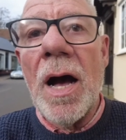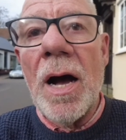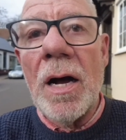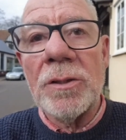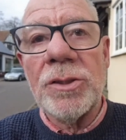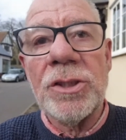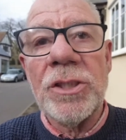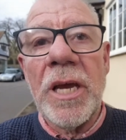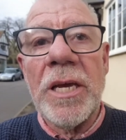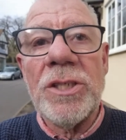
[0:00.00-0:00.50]

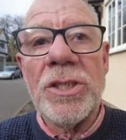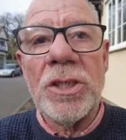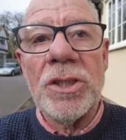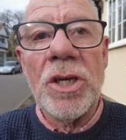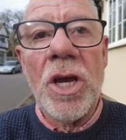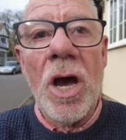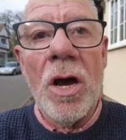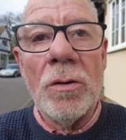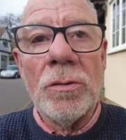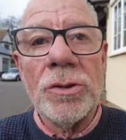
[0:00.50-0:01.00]
staging
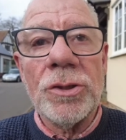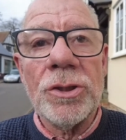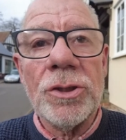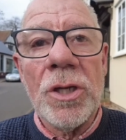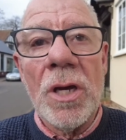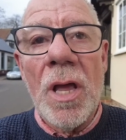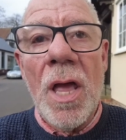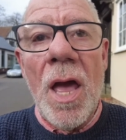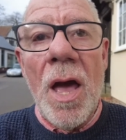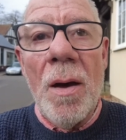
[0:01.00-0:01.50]
coach,
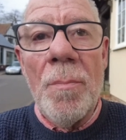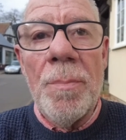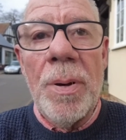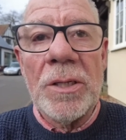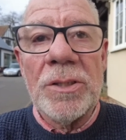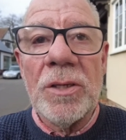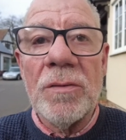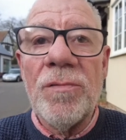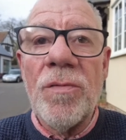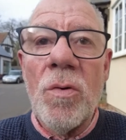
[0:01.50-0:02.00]

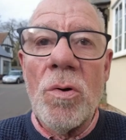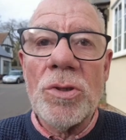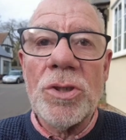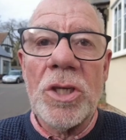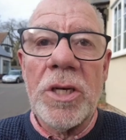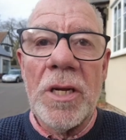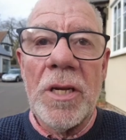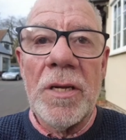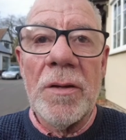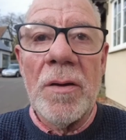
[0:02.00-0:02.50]
but
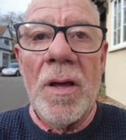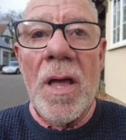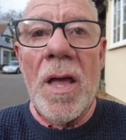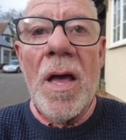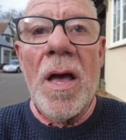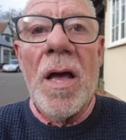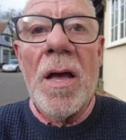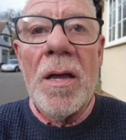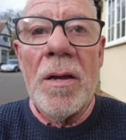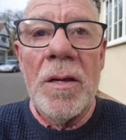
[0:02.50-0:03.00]
unfortunately,
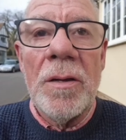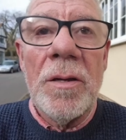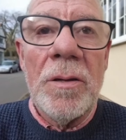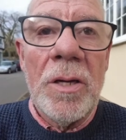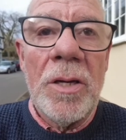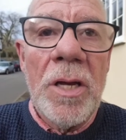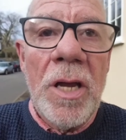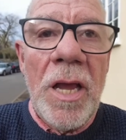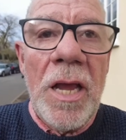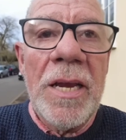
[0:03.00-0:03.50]

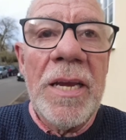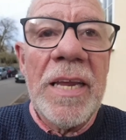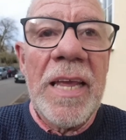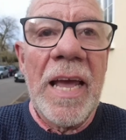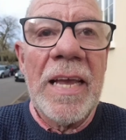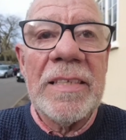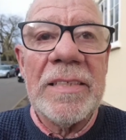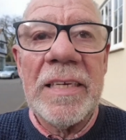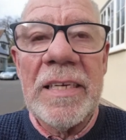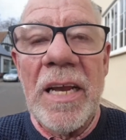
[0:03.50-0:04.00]
in the
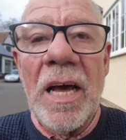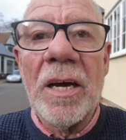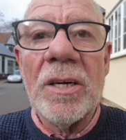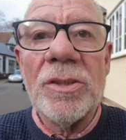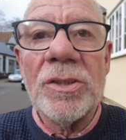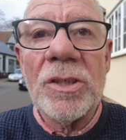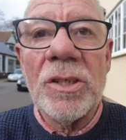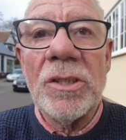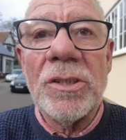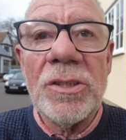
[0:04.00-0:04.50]

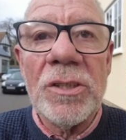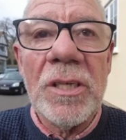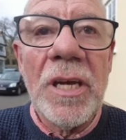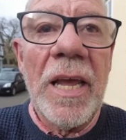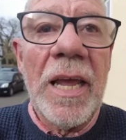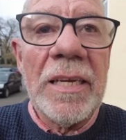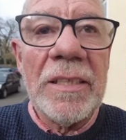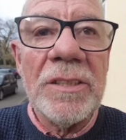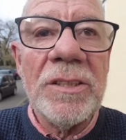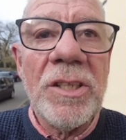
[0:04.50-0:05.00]
1800s,
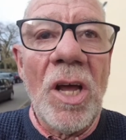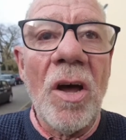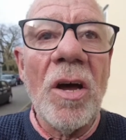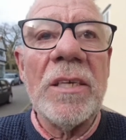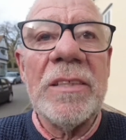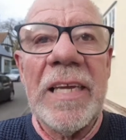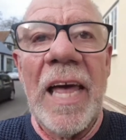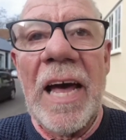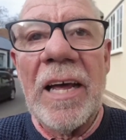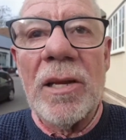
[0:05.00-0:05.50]
it
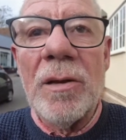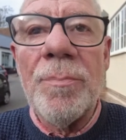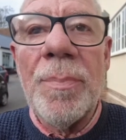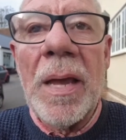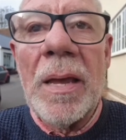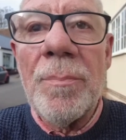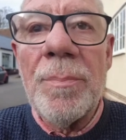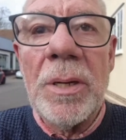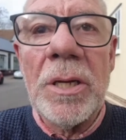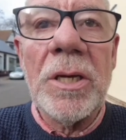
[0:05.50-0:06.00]
died down a
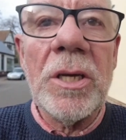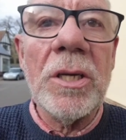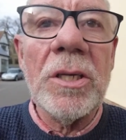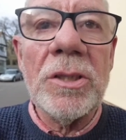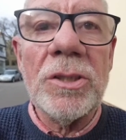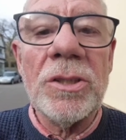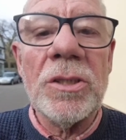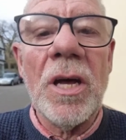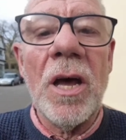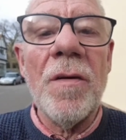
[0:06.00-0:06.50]
bit
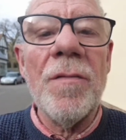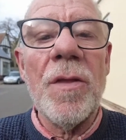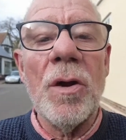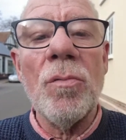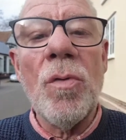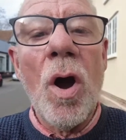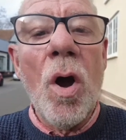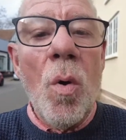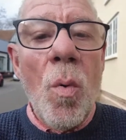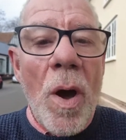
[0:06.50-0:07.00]
because the
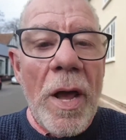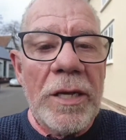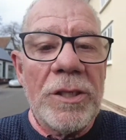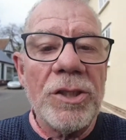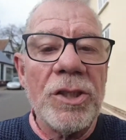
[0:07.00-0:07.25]
railways